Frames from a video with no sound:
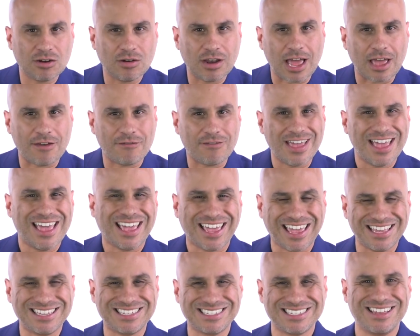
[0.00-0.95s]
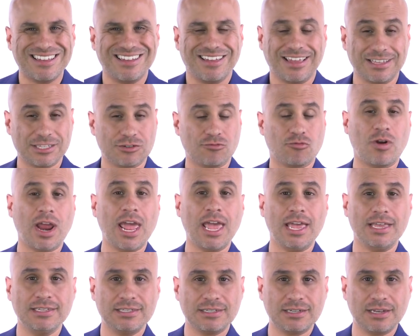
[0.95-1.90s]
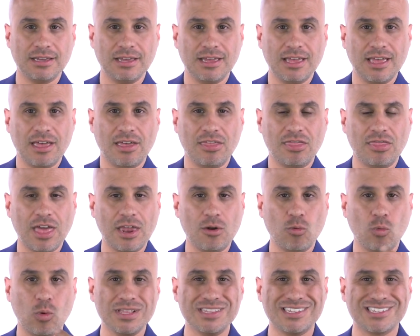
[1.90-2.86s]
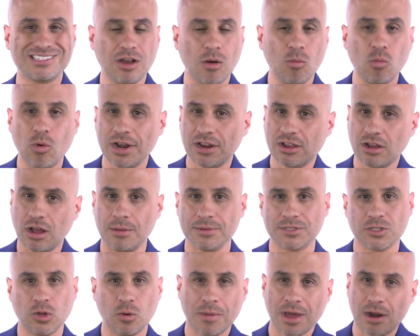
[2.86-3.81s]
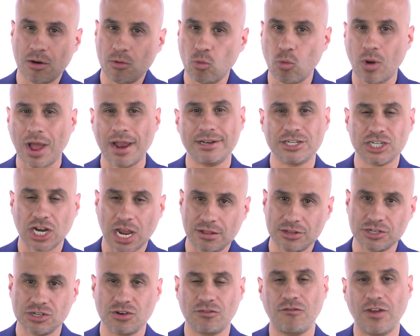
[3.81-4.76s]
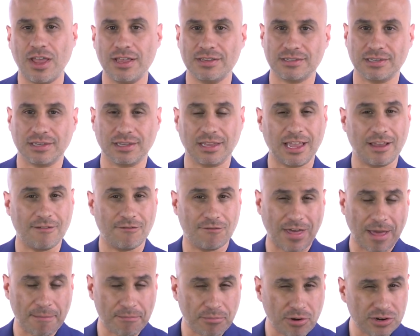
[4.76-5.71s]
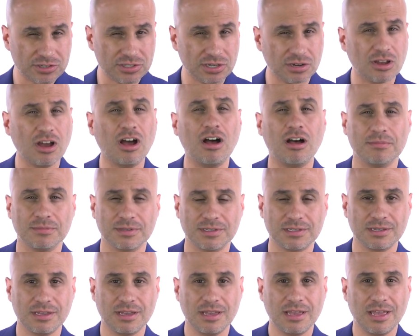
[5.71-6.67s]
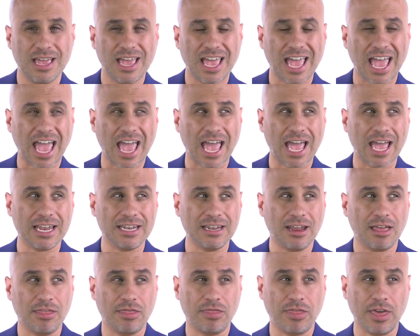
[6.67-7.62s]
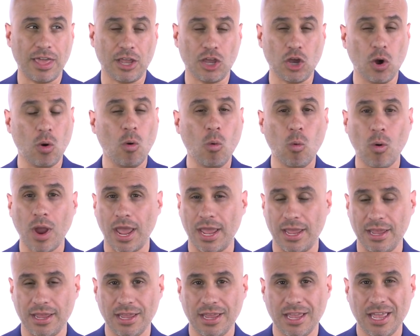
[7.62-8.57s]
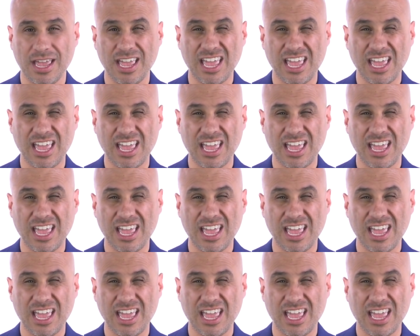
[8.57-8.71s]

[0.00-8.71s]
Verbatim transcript: your life gets, gets raised, then when someone comes, no matter what challenge you're facing, if that person comes and they go away,